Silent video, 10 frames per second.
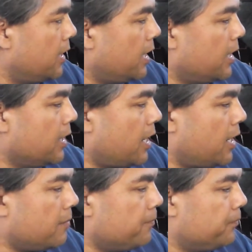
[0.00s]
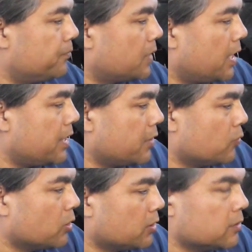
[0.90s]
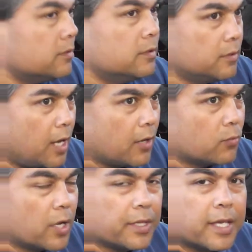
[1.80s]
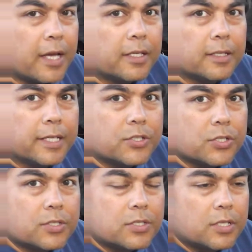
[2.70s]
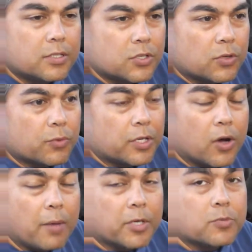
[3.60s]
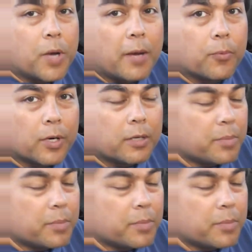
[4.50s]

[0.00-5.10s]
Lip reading: and then we'll run the calculations so that we know how much pipe we're going to